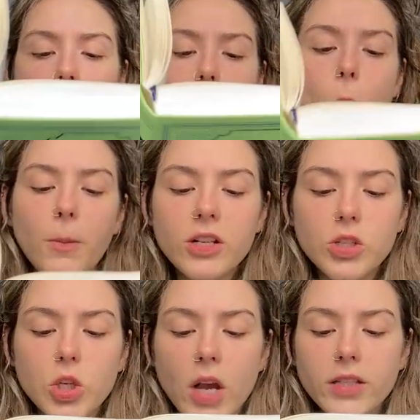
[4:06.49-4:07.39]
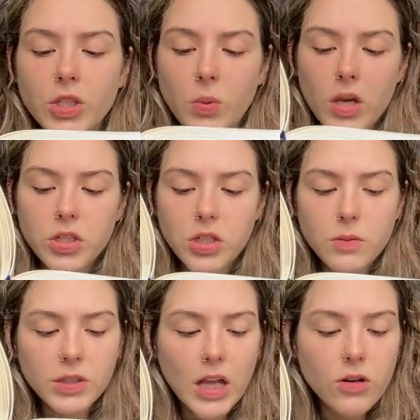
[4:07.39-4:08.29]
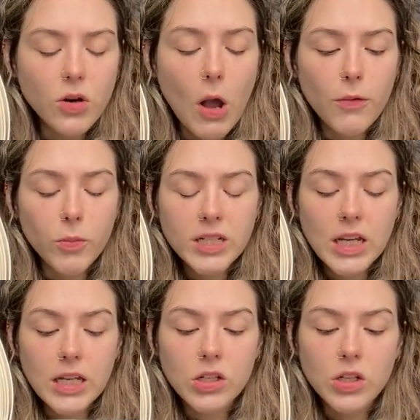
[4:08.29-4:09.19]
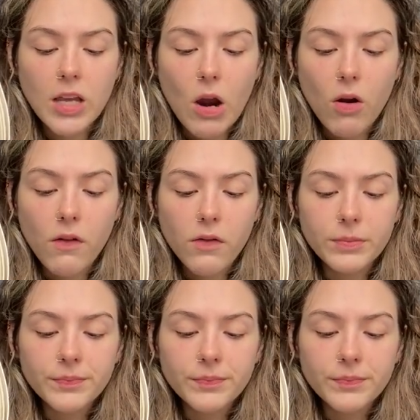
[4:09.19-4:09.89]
I hope it is a dry situation, but that her health will be taken good care of.